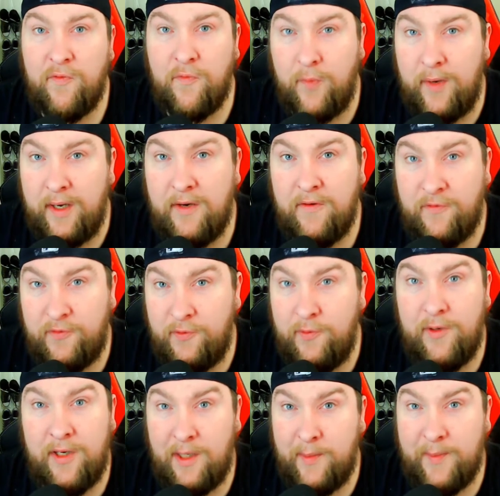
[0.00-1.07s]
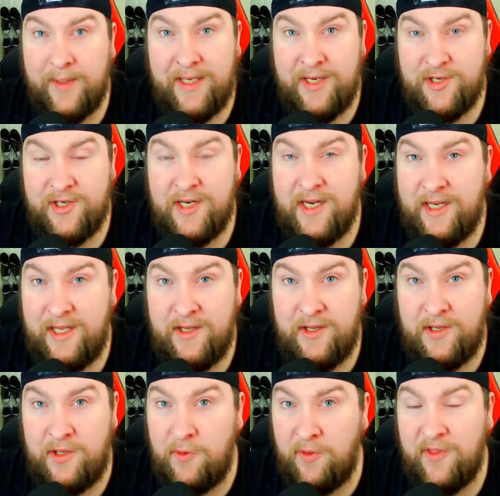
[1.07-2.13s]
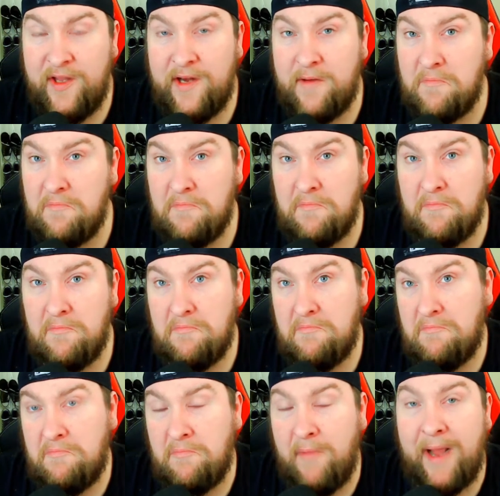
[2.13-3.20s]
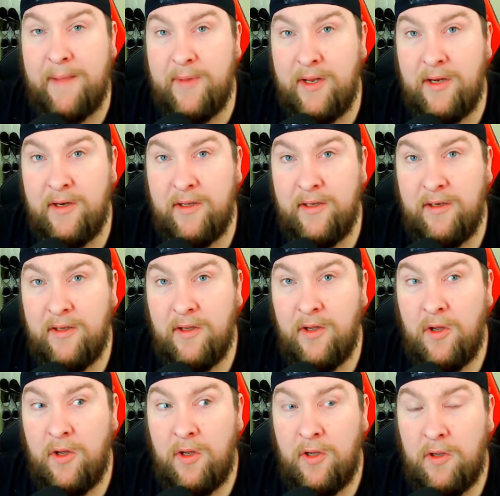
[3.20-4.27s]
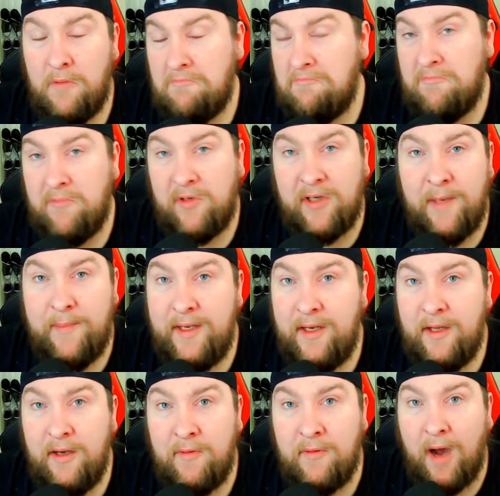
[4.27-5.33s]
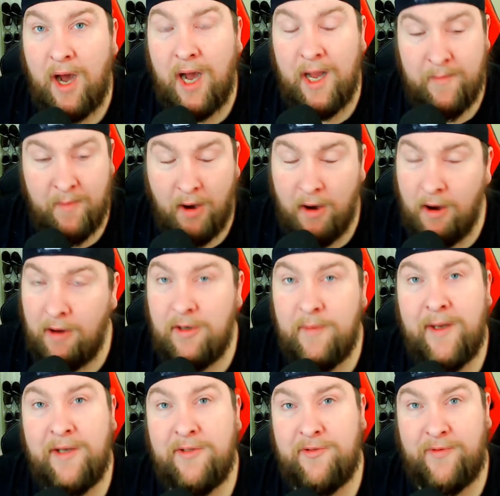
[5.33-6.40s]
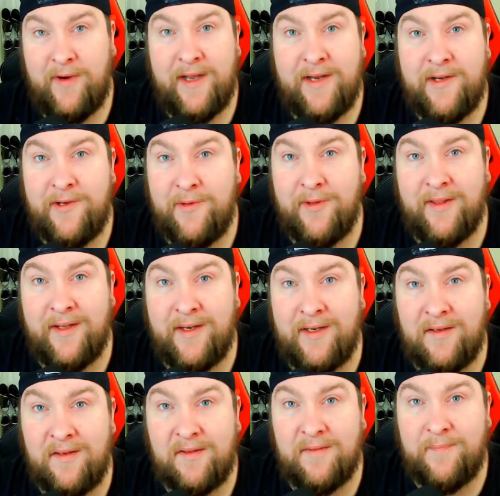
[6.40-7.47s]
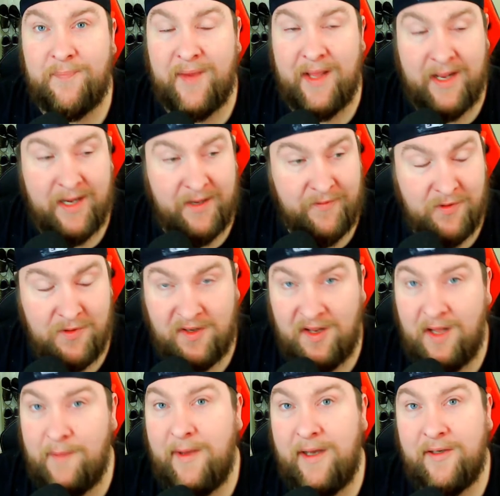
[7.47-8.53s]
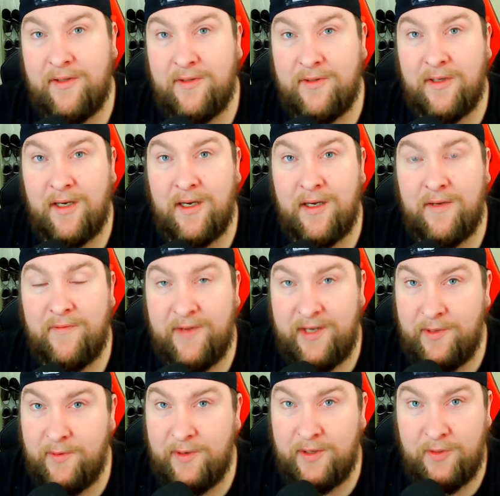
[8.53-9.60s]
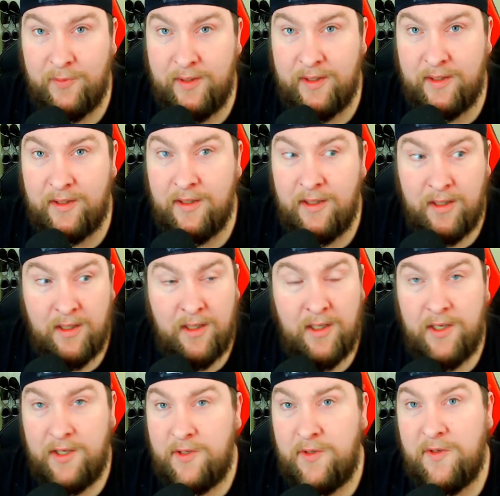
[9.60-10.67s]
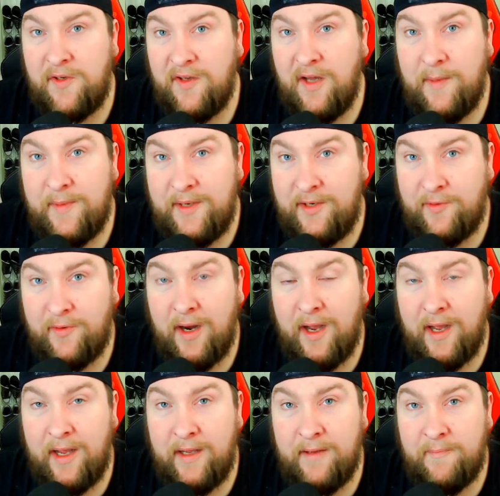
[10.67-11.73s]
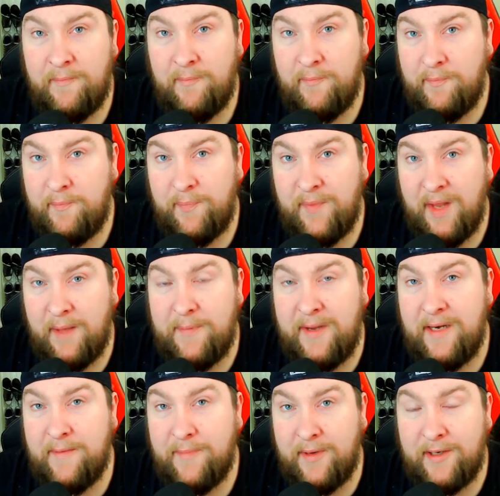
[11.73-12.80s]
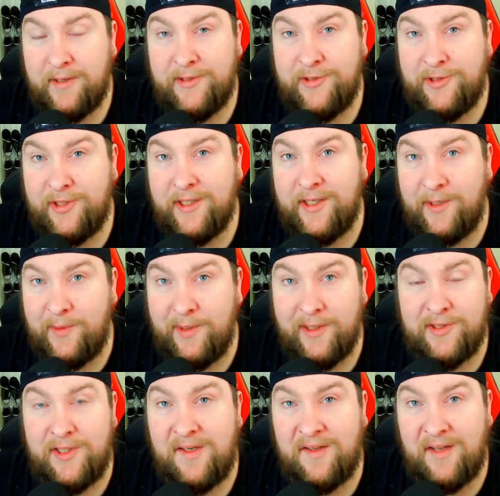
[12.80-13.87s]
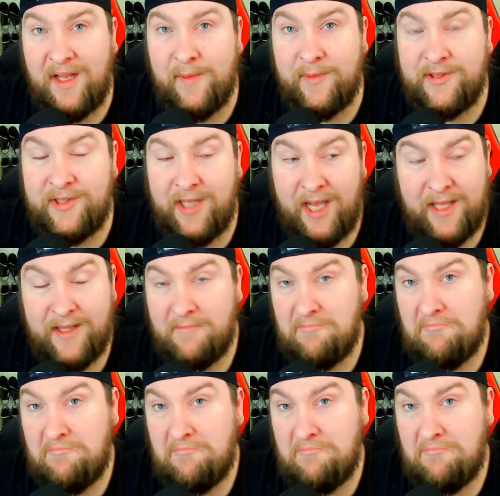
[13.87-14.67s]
weird food combination idea you think might be good, let me know. I'm all about trying new things. And if you saw my little video on Twitter, you saw me try a peanut butter and jelly grilled cheese sandwich, and